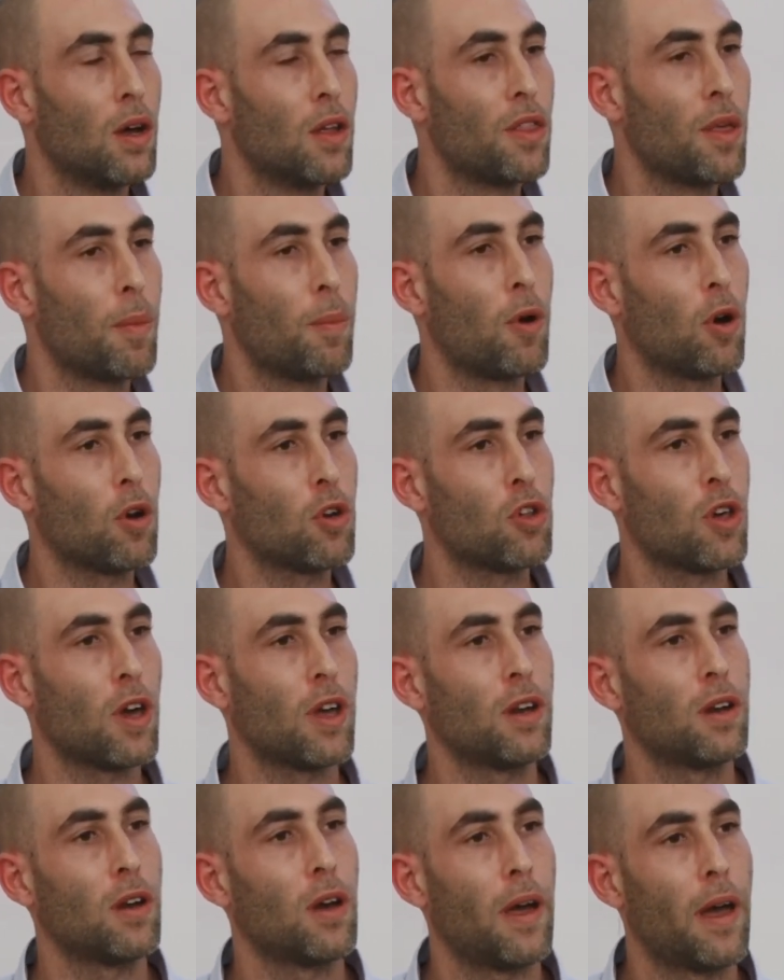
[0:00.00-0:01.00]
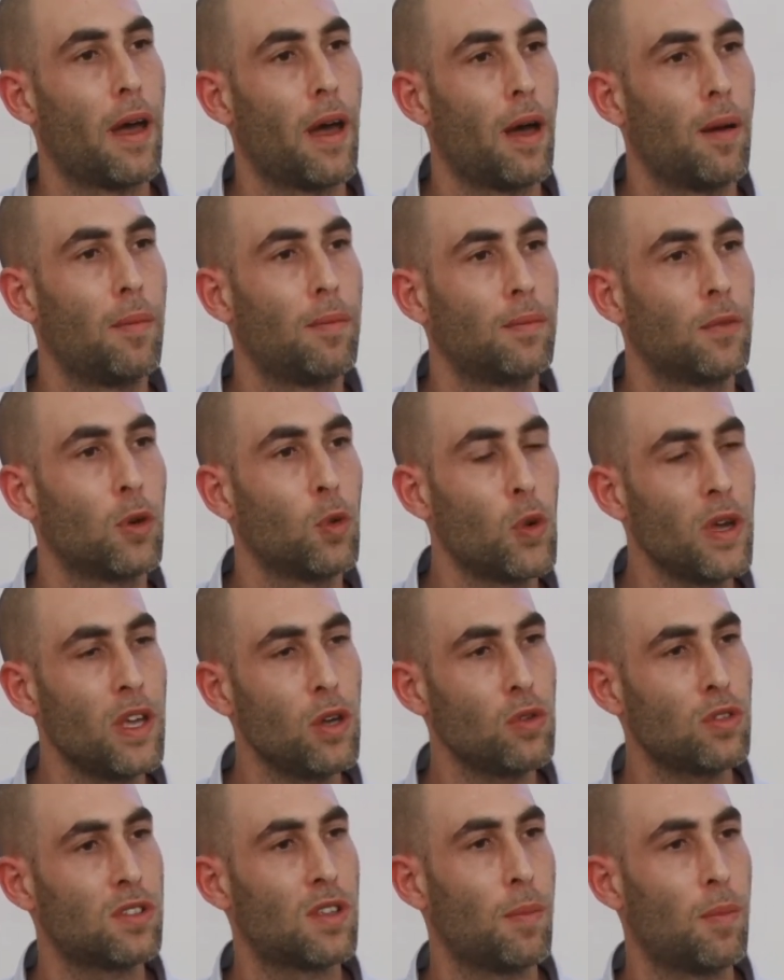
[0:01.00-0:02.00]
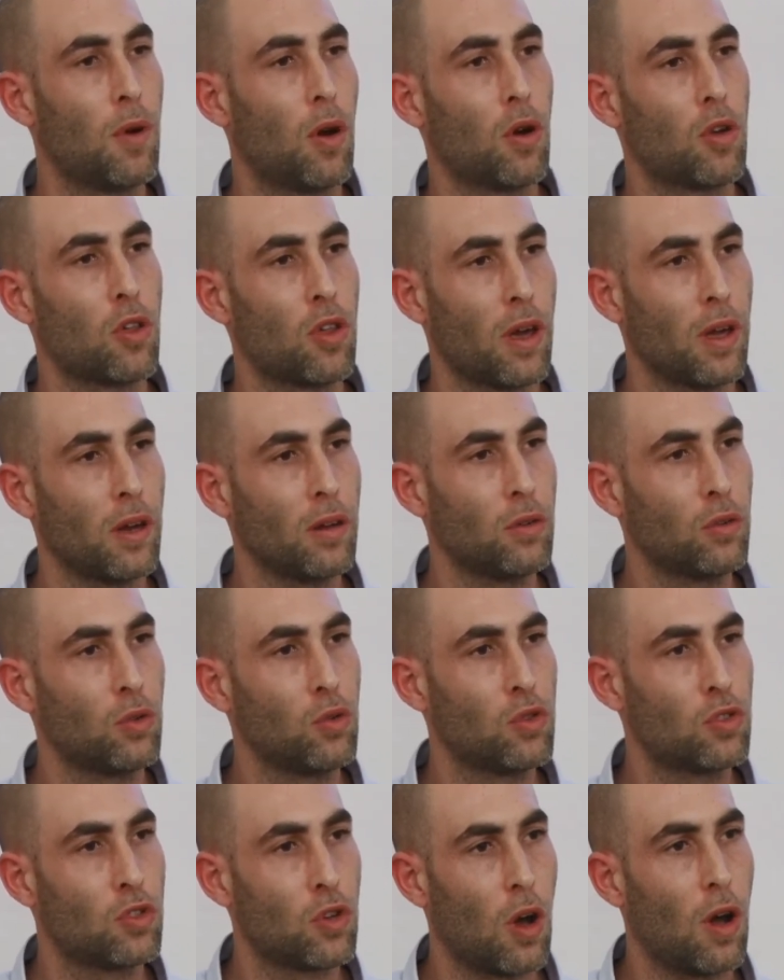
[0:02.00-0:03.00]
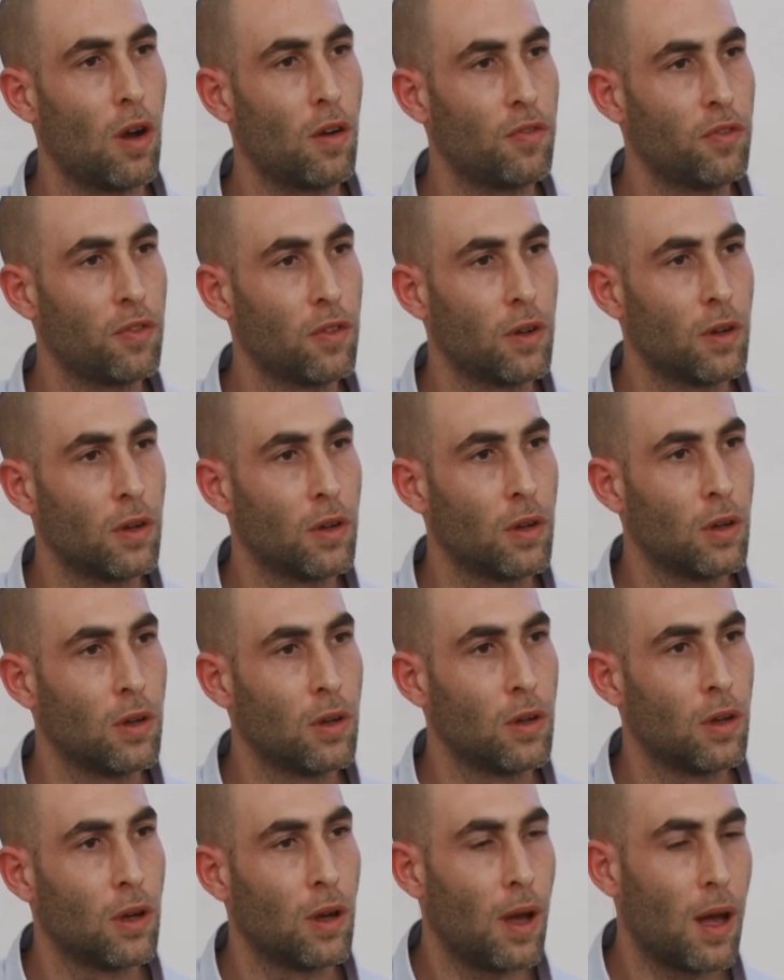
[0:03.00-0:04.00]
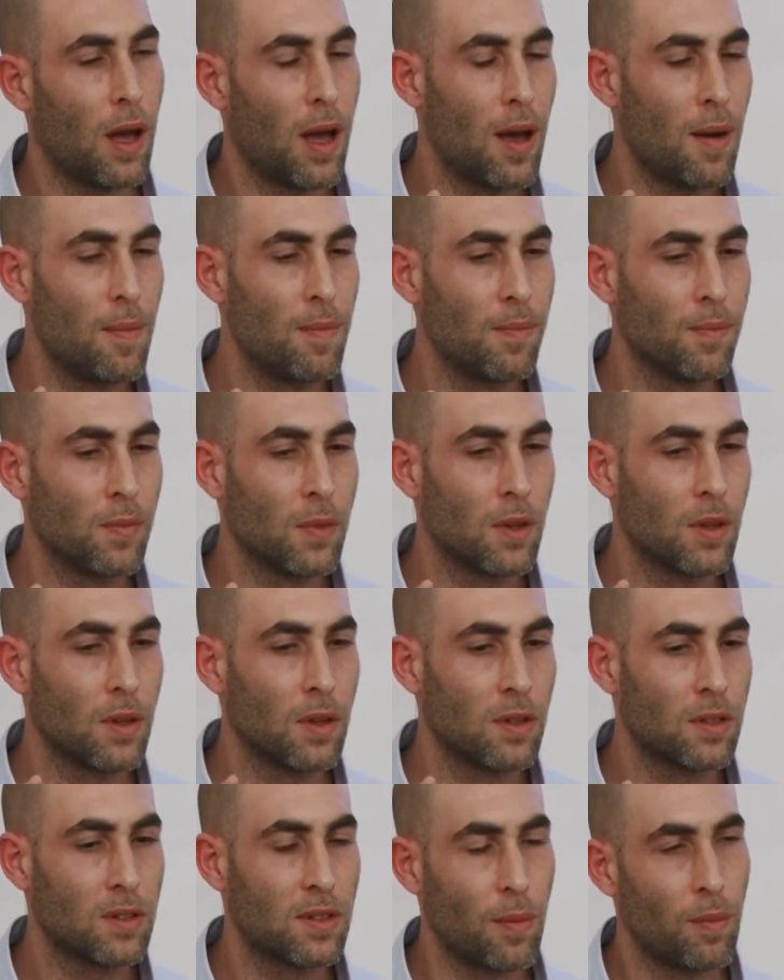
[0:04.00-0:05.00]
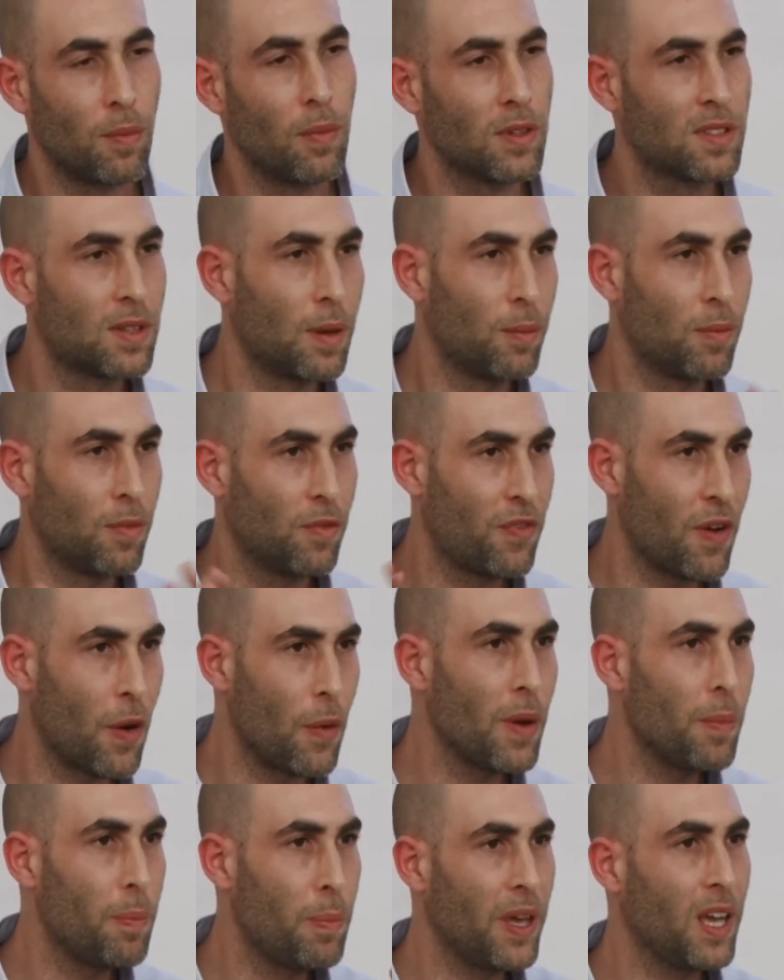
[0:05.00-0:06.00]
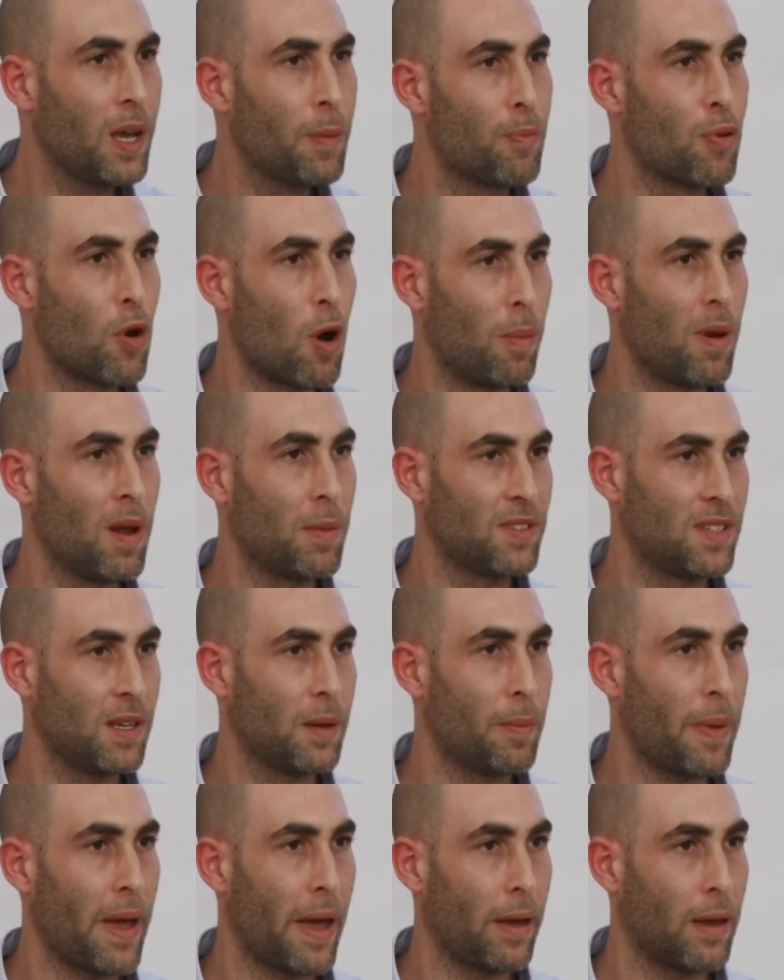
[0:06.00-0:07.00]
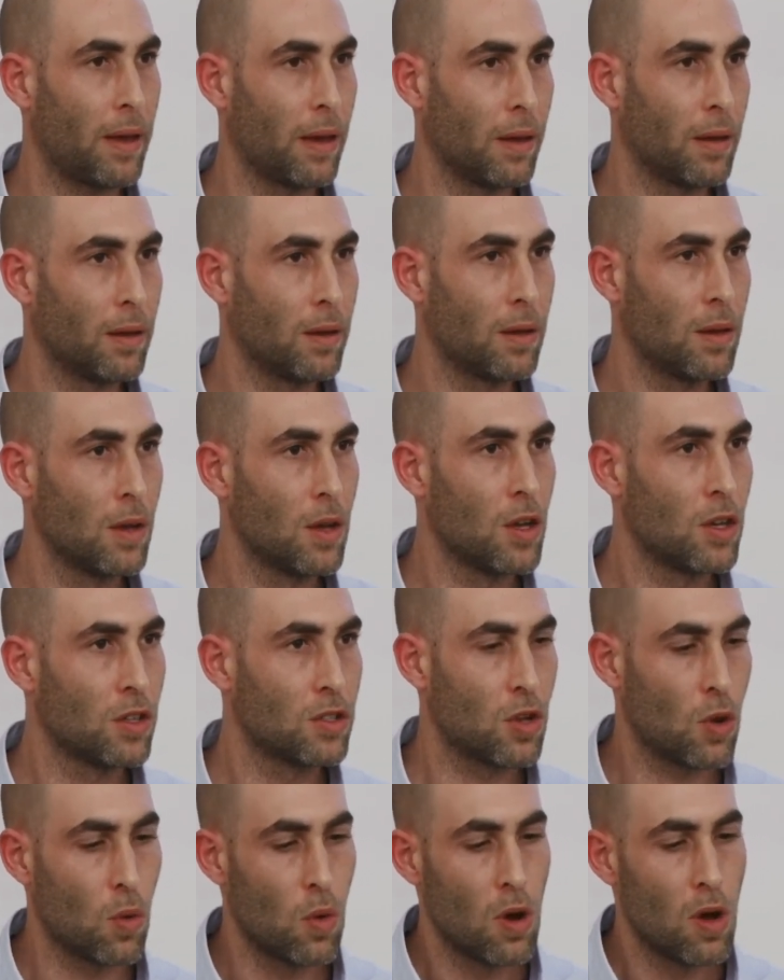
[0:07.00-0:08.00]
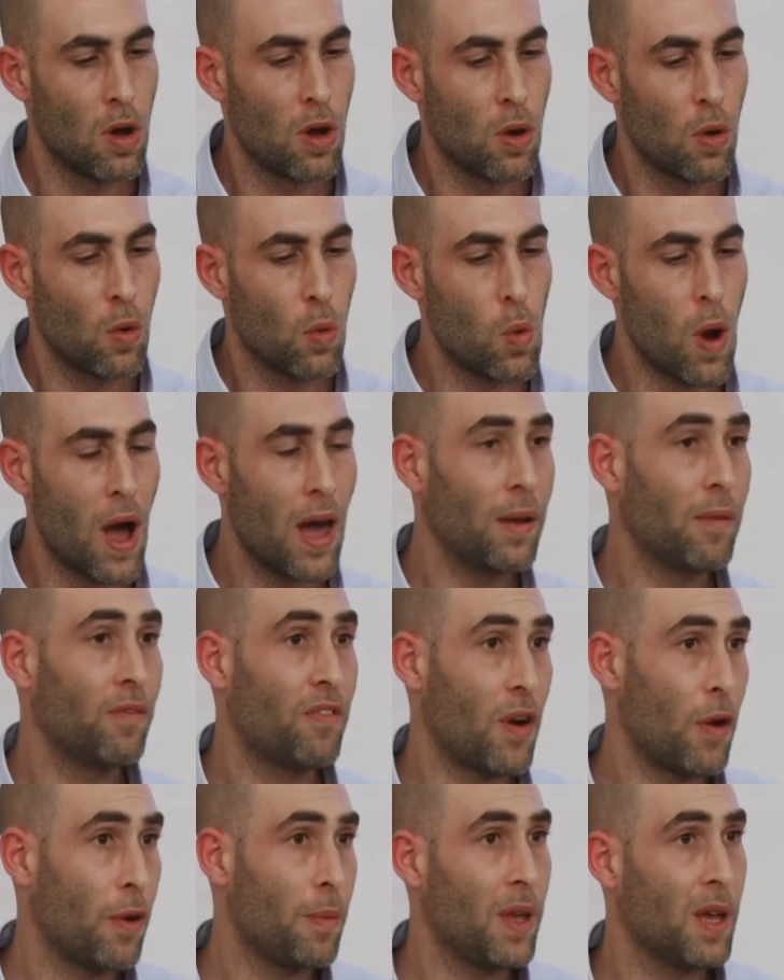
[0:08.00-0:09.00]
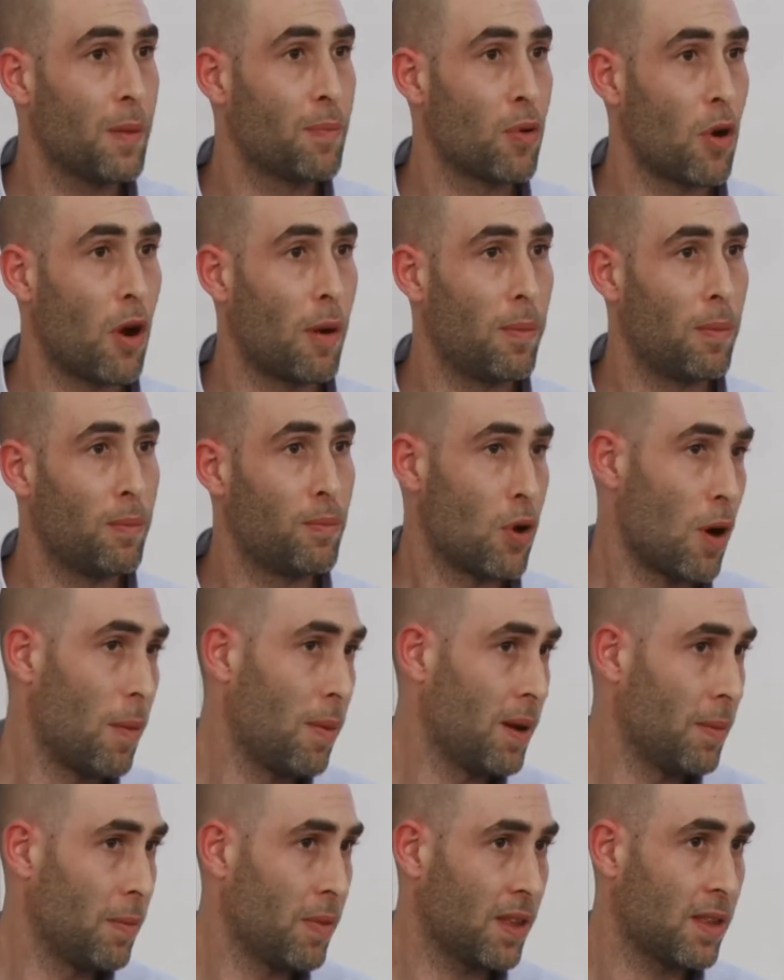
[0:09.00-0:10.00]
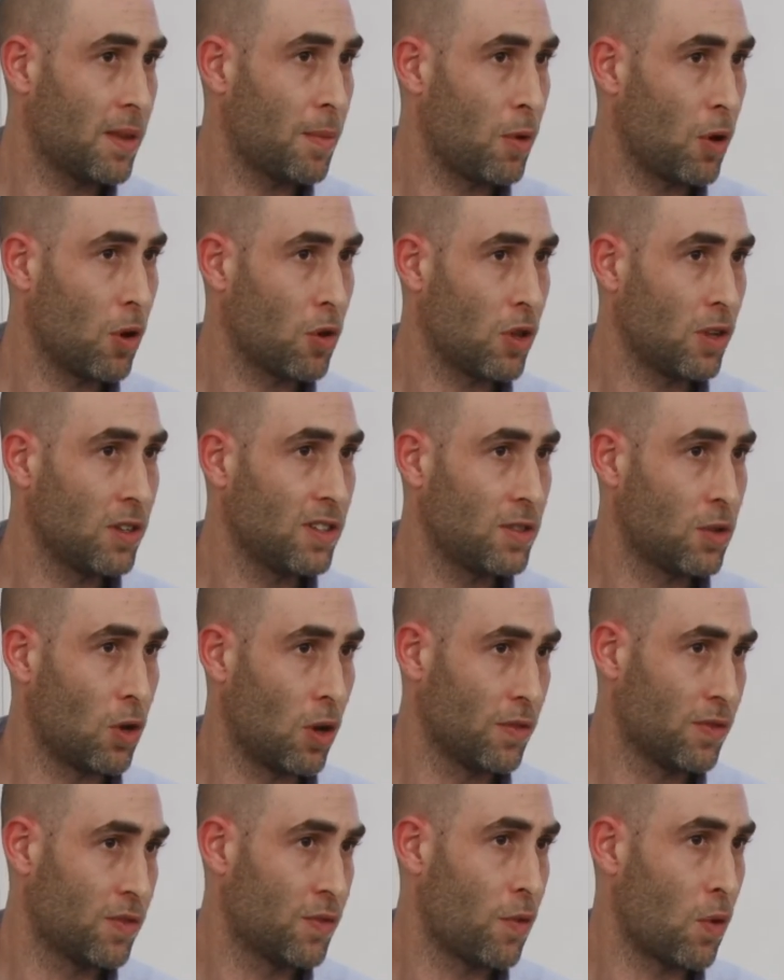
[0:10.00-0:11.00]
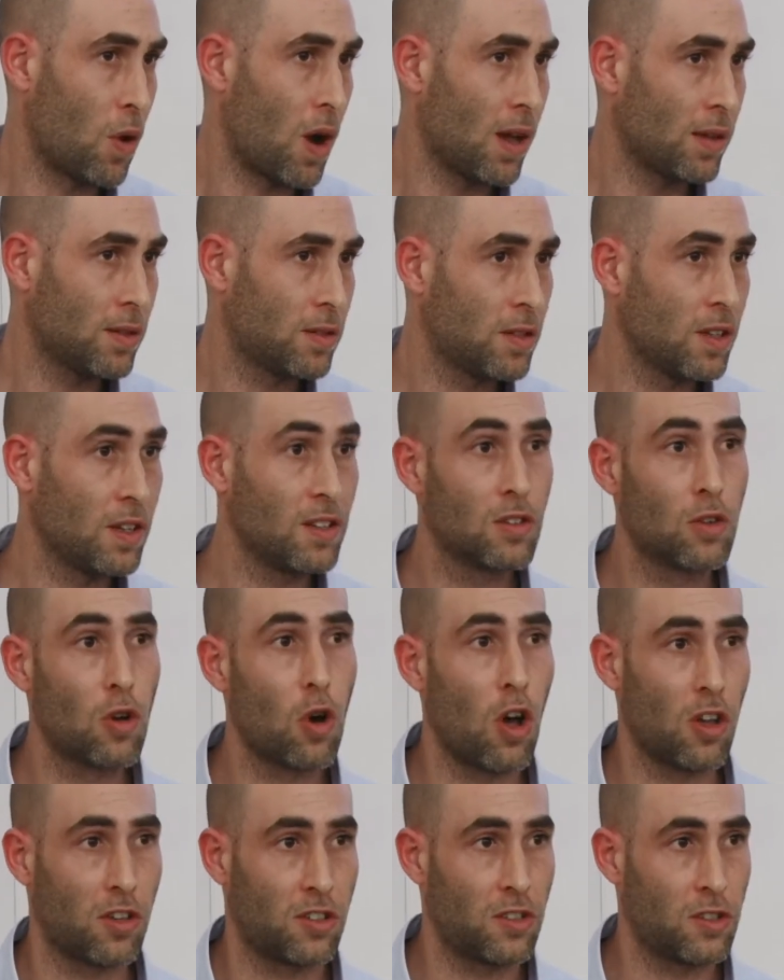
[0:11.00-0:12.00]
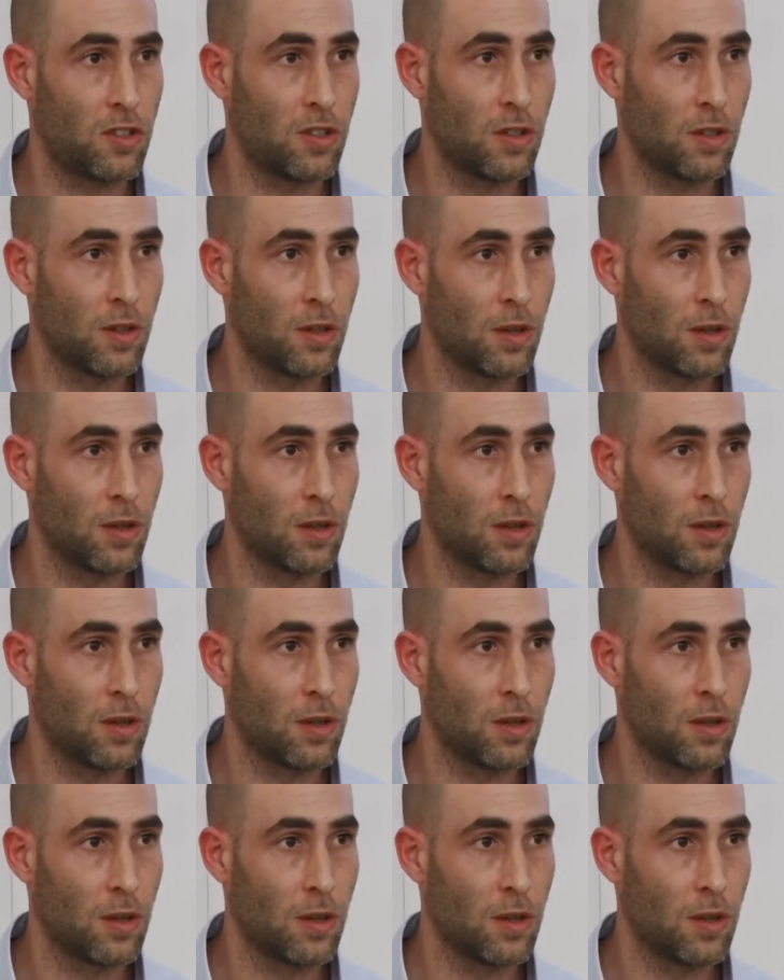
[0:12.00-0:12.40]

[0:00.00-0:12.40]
The blockchain, we use the blockchain to solve some very big problems in banking. So one very big problem that the blockchain solves for us is costs.